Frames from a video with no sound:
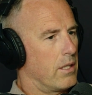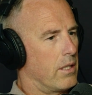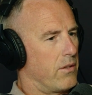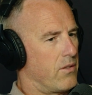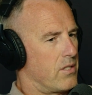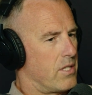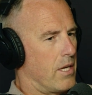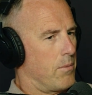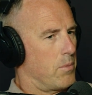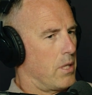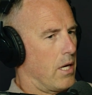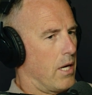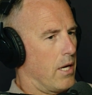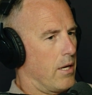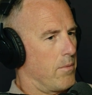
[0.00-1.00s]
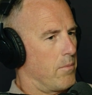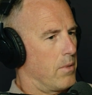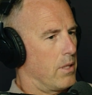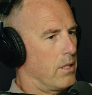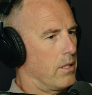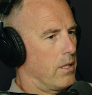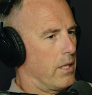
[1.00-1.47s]
at the same
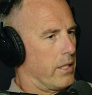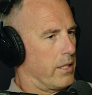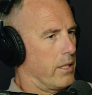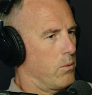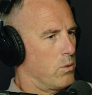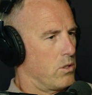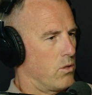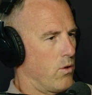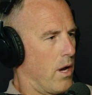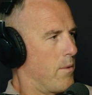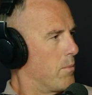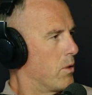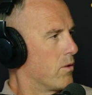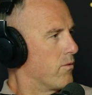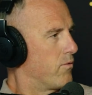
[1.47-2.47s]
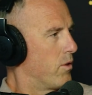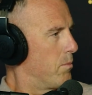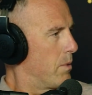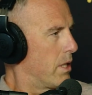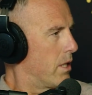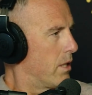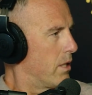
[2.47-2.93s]
time, like, it was the right move for
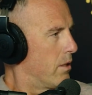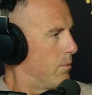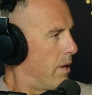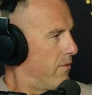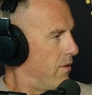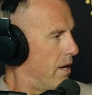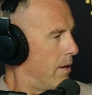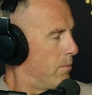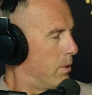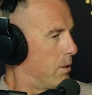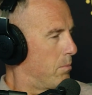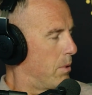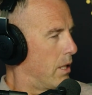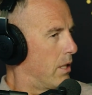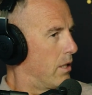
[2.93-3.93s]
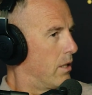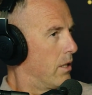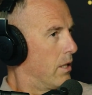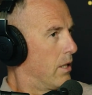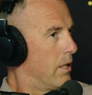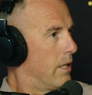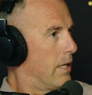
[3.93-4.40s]
me and my family. But
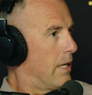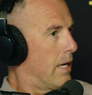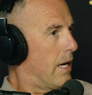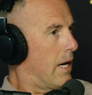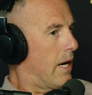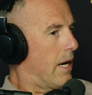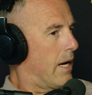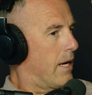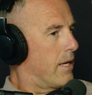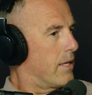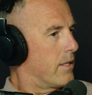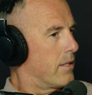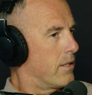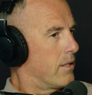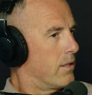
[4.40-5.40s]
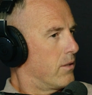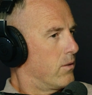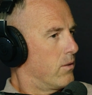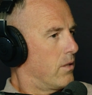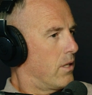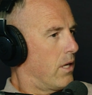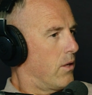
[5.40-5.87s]
I
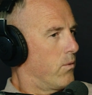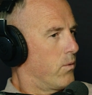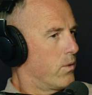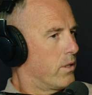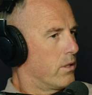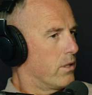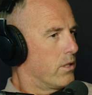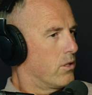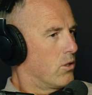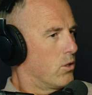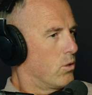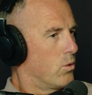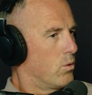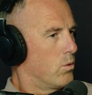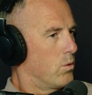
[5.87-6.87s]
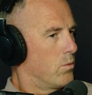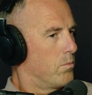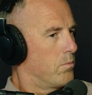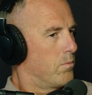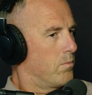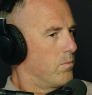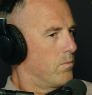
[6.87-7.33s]
really do
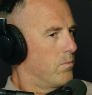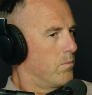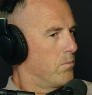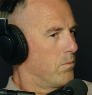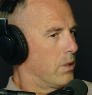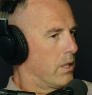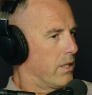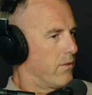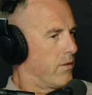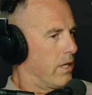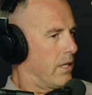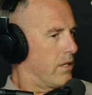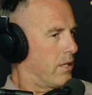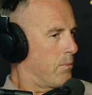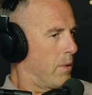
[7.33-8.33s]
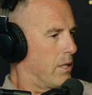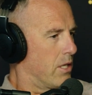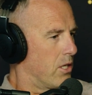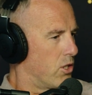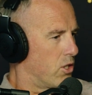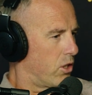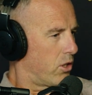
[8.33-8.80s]
believe, and I think my
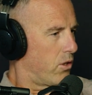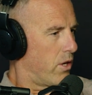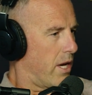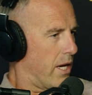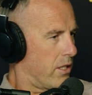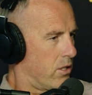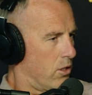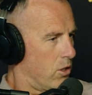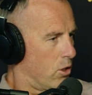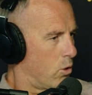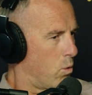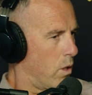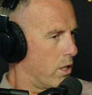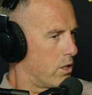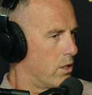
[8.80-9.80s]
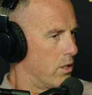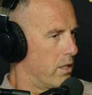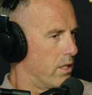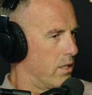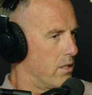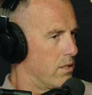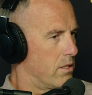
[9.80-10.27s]
knee-jerk reaction to the question
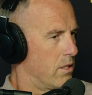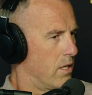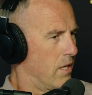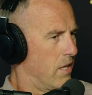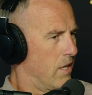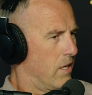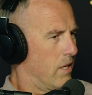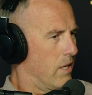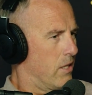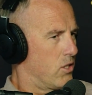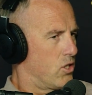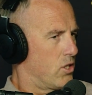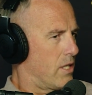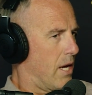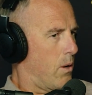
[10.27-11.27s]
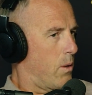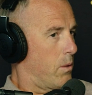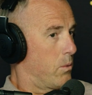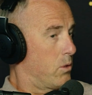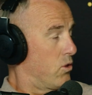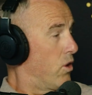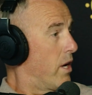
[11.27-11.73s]
is just how I
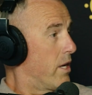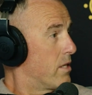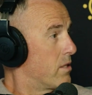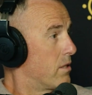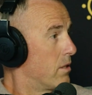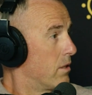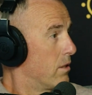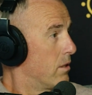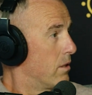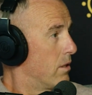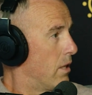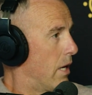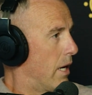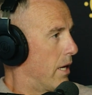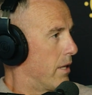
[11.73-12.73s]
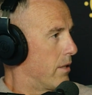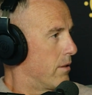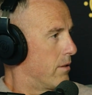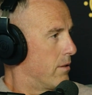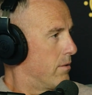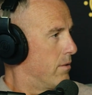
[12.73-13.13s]
was raised. My